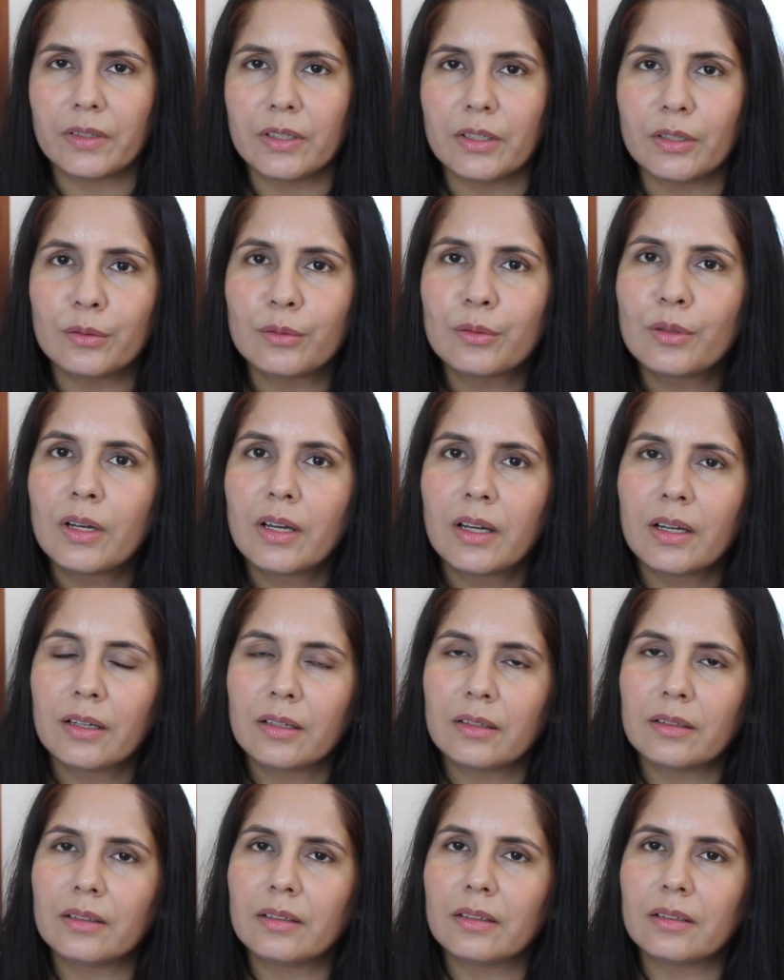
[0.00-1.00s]
video
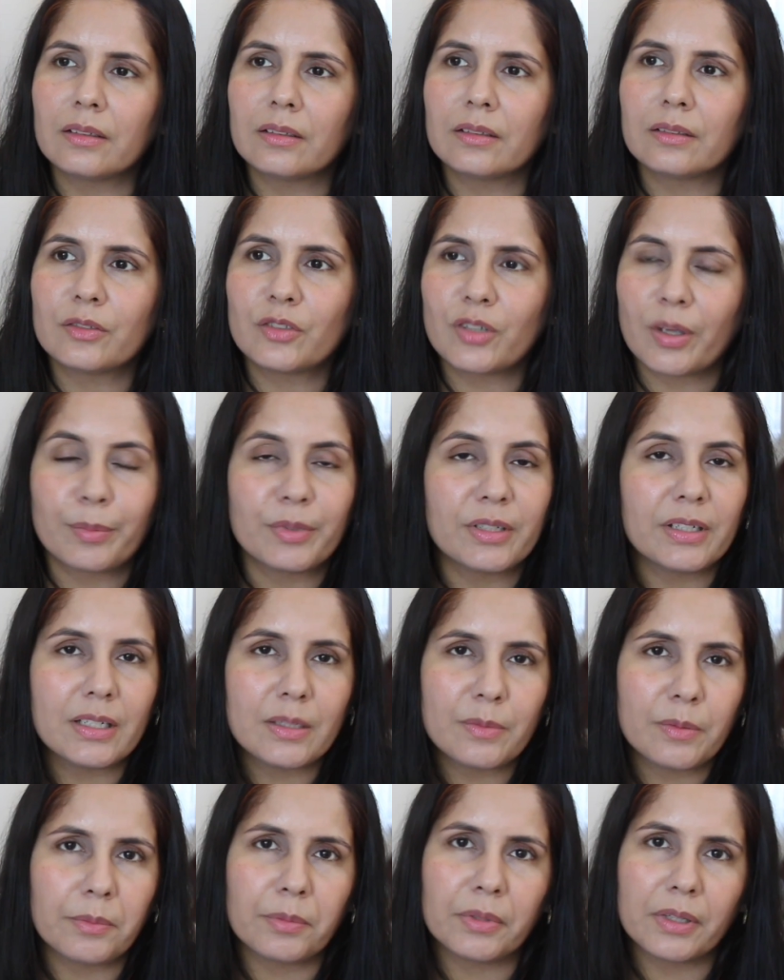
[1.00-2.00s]
the
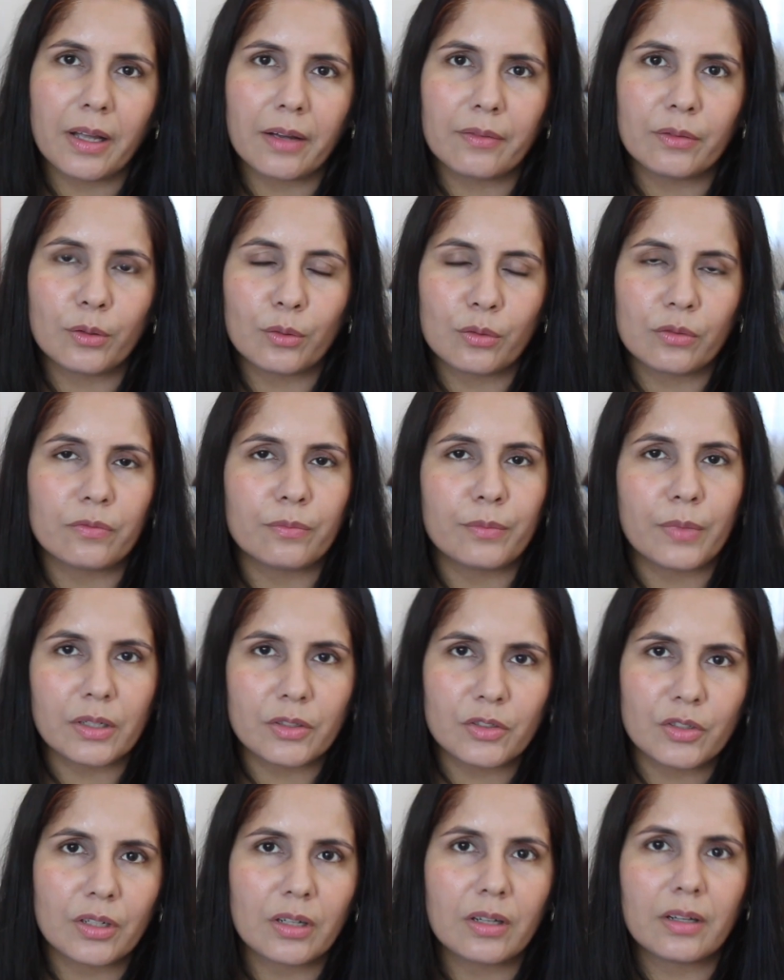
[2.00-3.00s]
Japanese people have a lot of
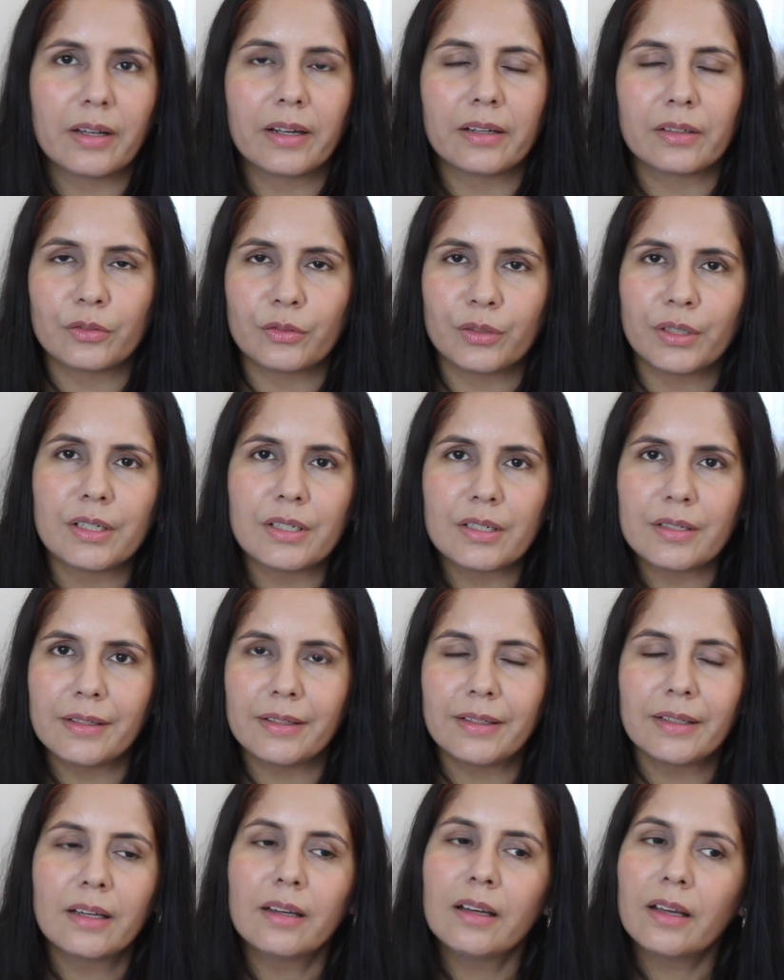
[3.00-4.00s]
matcha and green
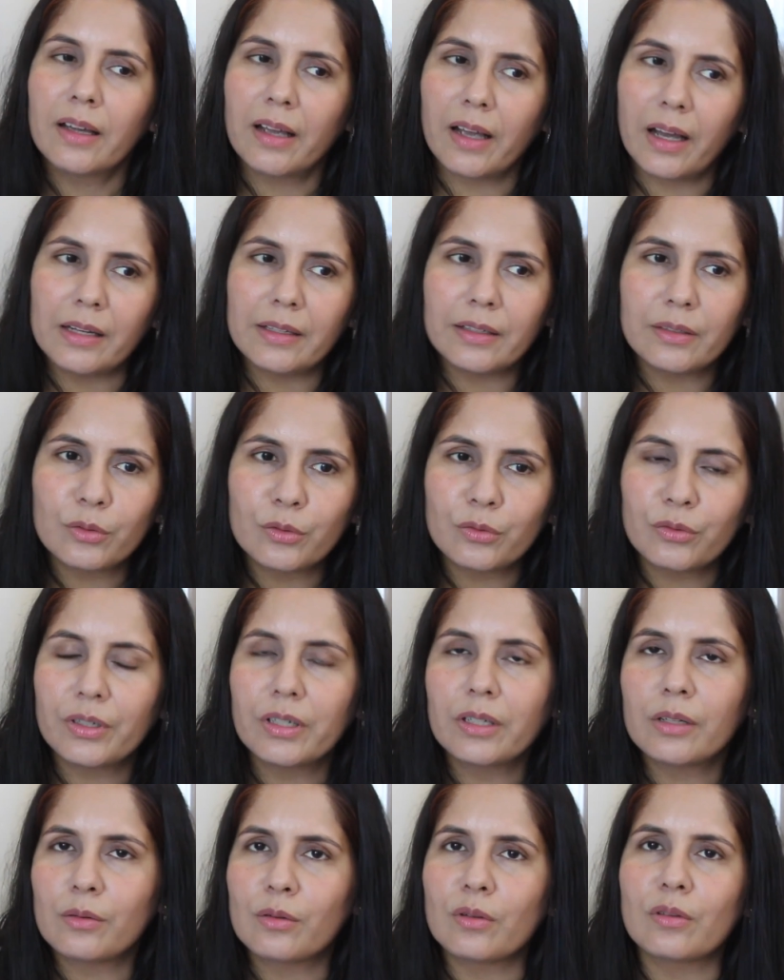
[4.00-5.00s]
tea and in
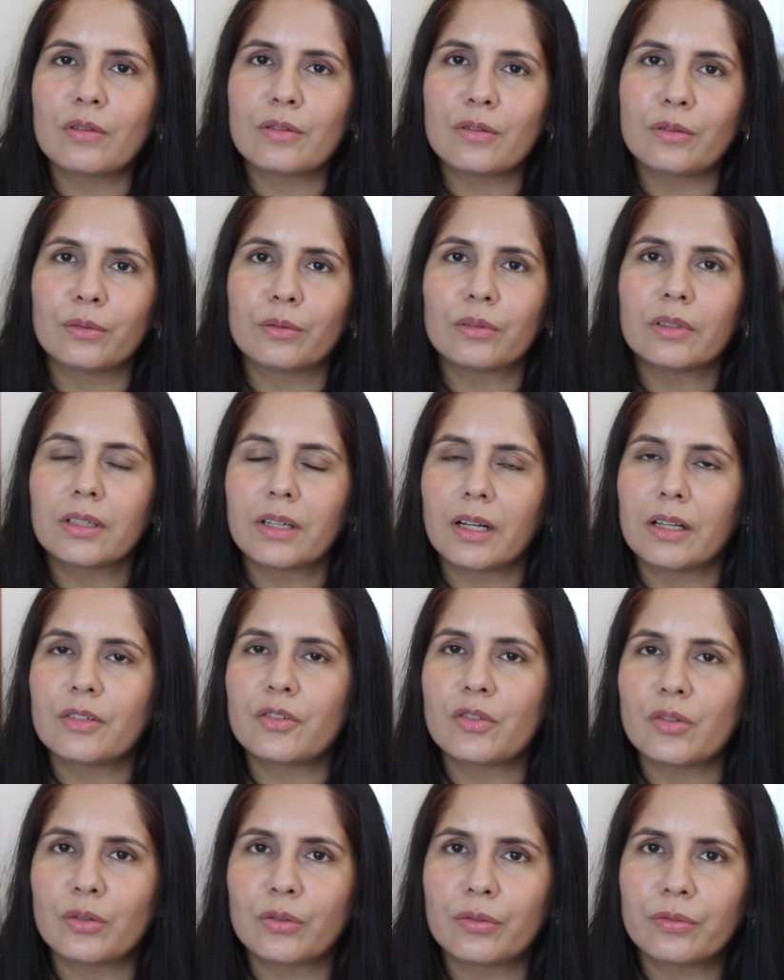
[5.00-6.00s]
Korea also the
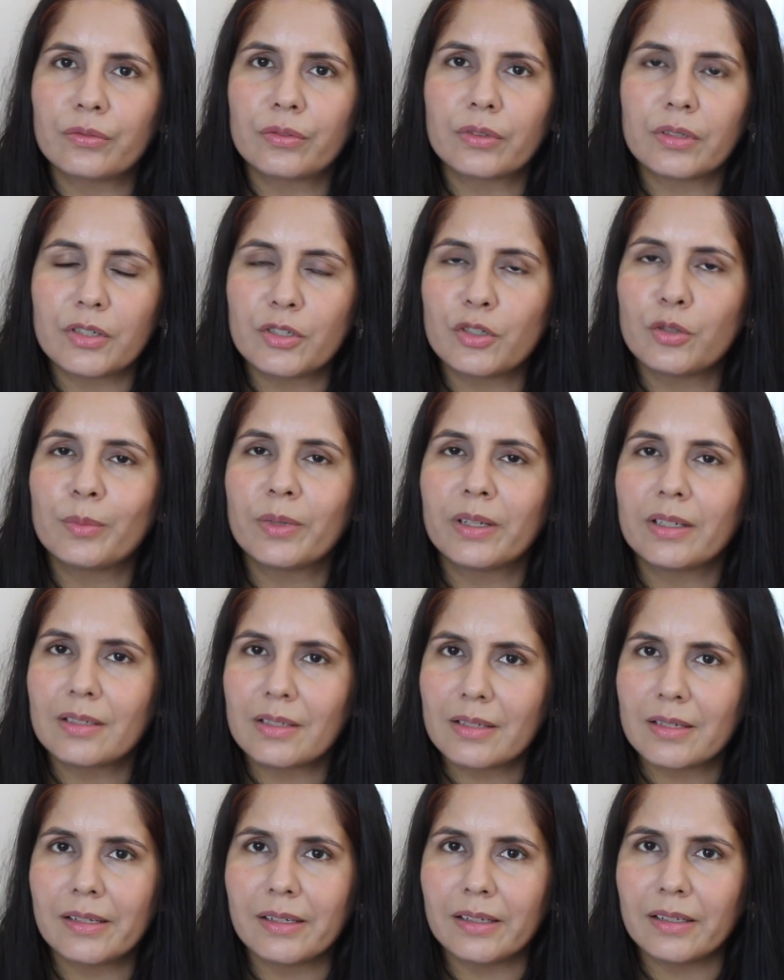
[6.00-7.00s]
culture of consuming
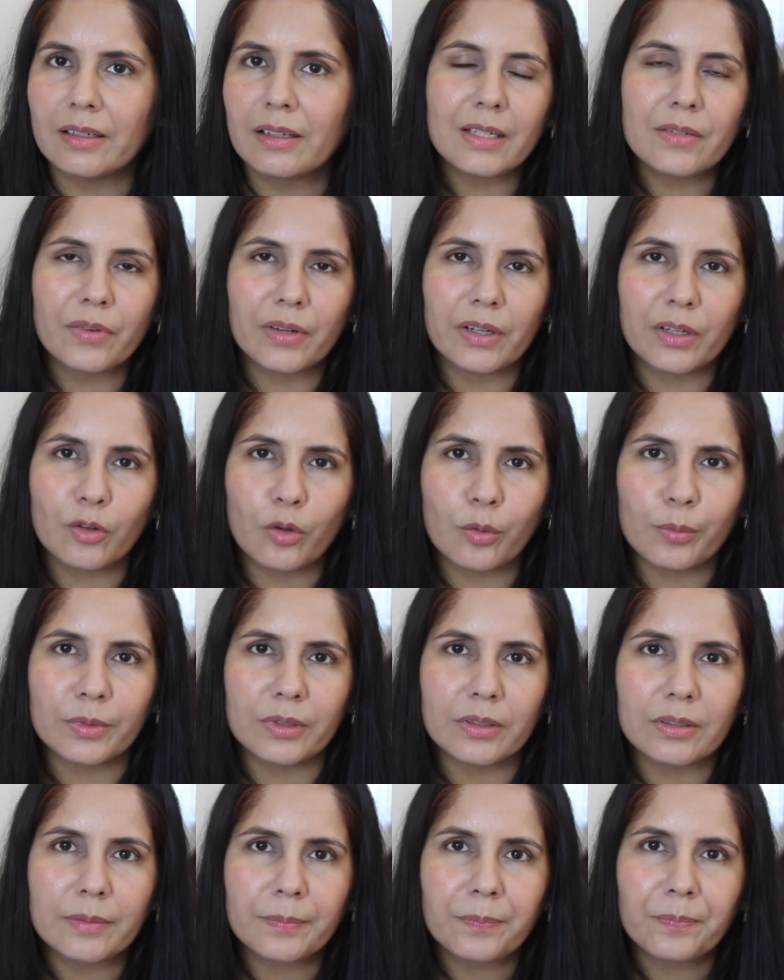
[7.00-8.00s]
tea is very
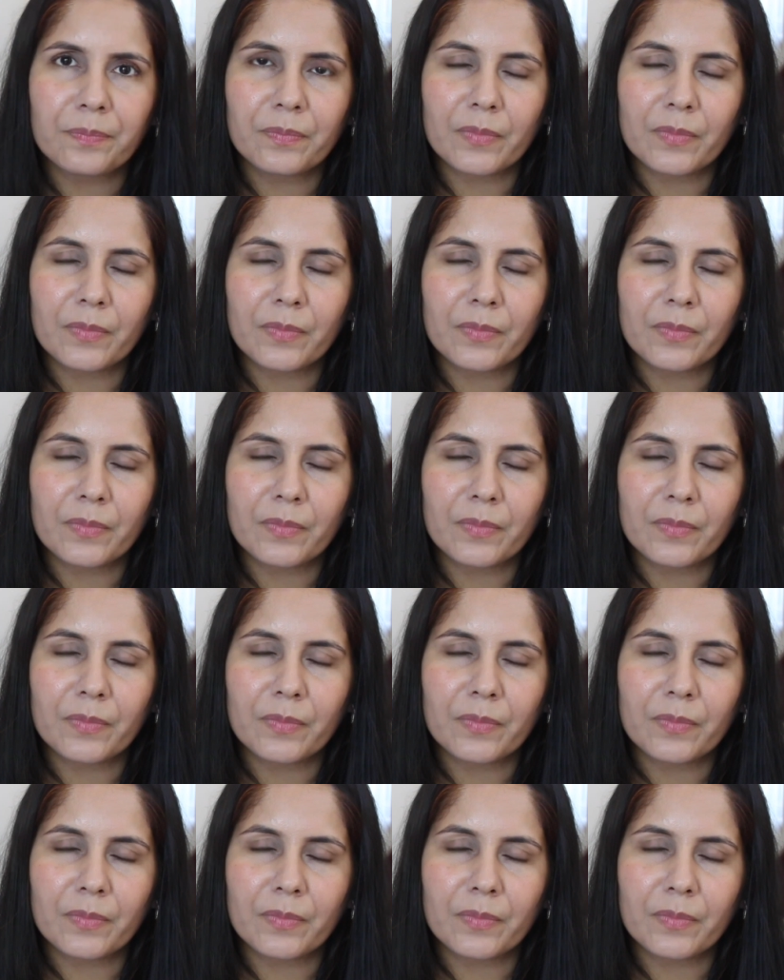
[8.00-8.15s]
common.